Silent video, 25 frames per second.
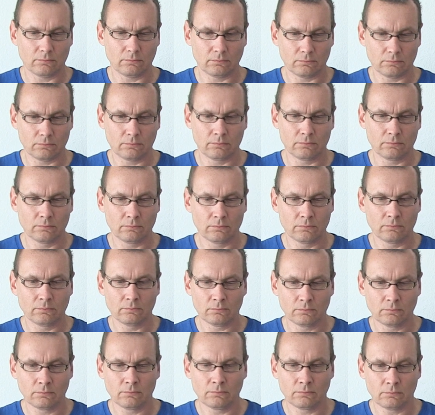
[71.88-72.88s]

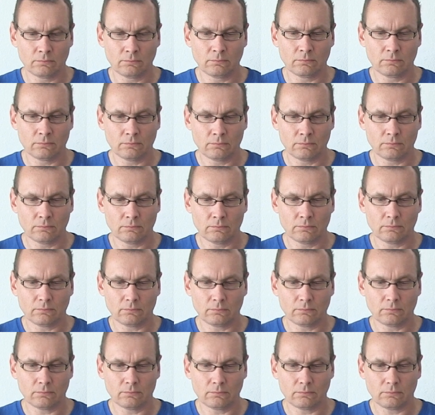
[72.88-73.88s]

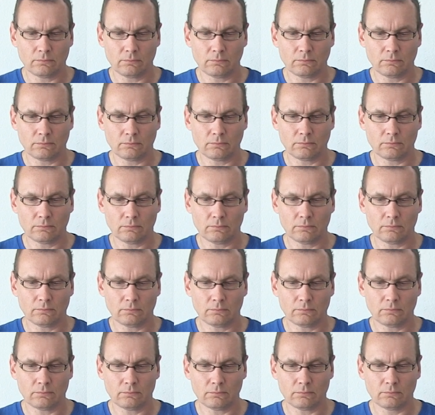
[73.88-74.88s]

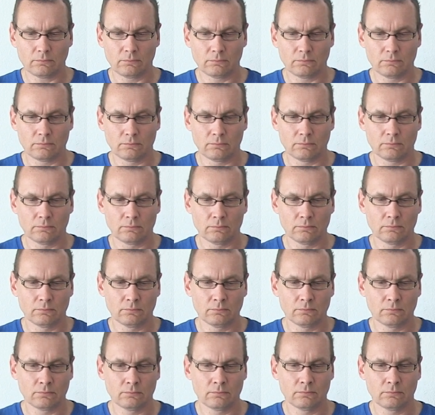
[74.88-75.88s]

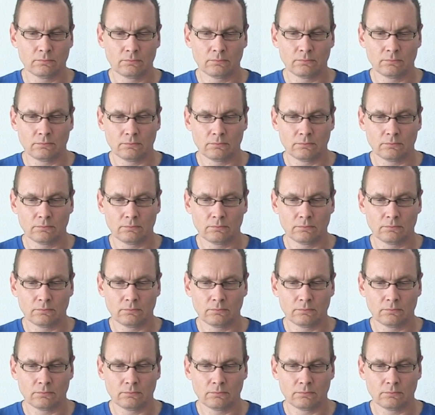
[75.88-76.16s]
No words are spoken by the person on screen.